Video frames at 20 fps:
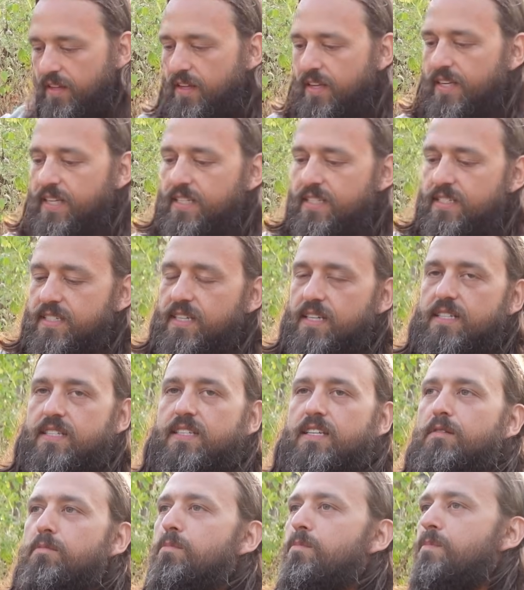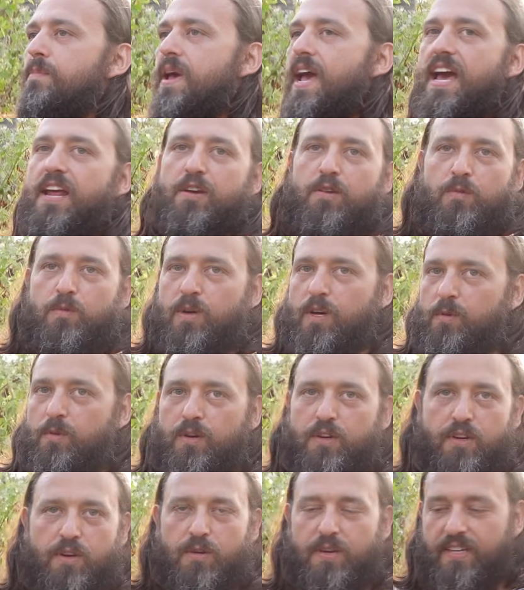it doesn't matter where
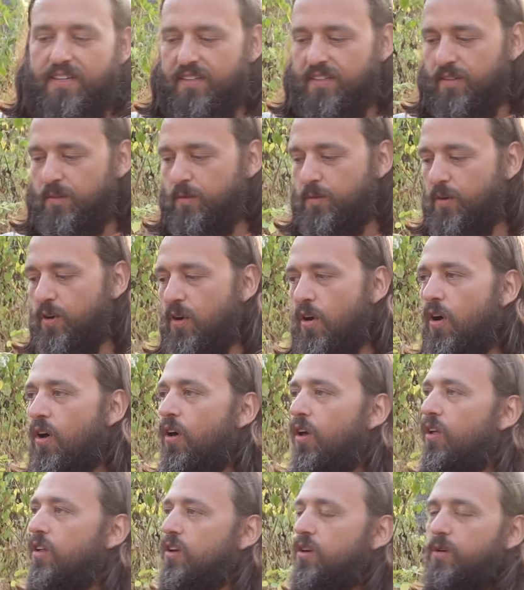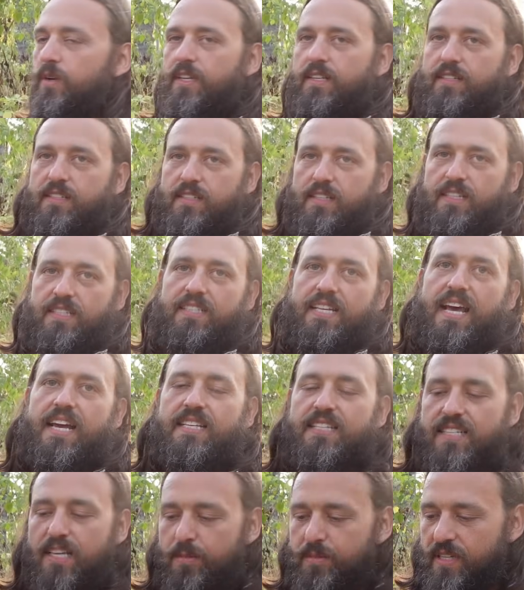we're going. We're all going to the exact
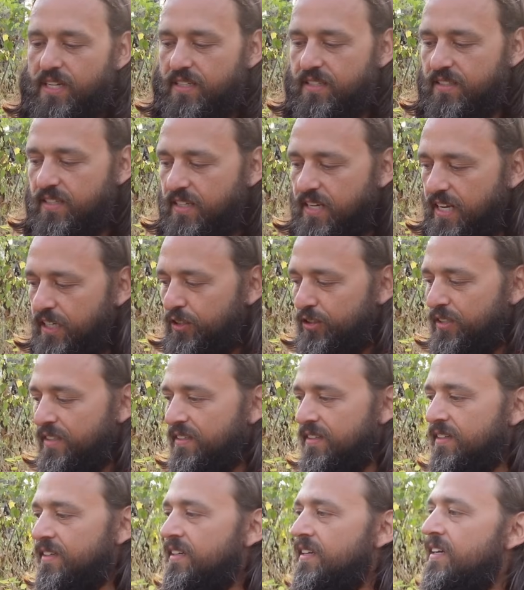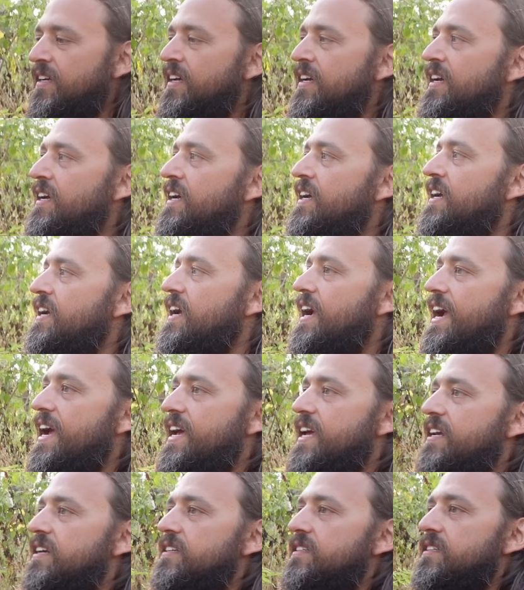same destination.
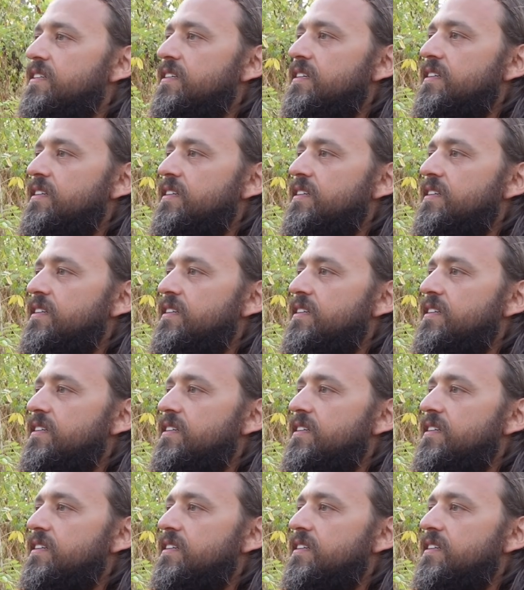And